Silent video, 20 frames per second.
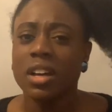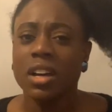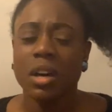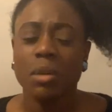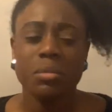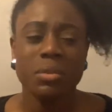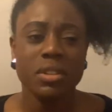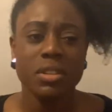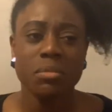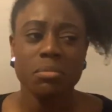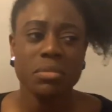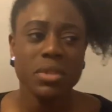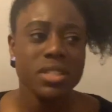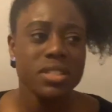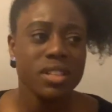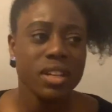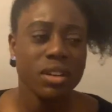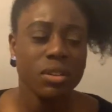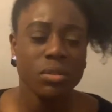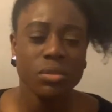I'm gonna
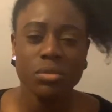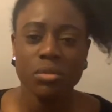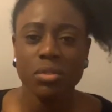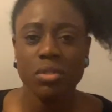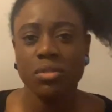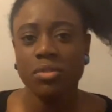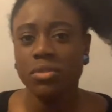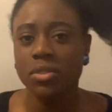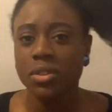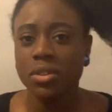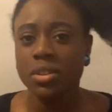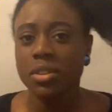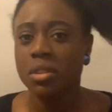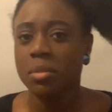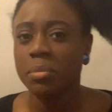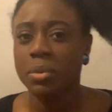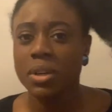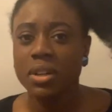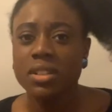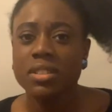miss out on all the food at the
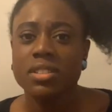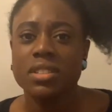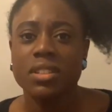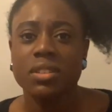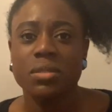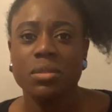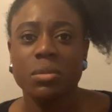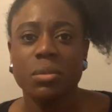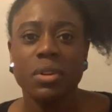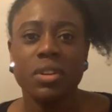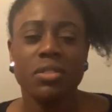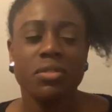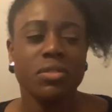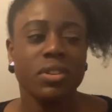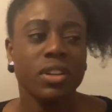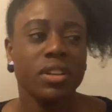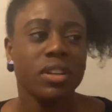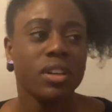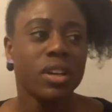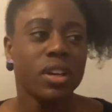party, or what if
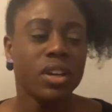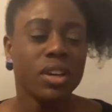I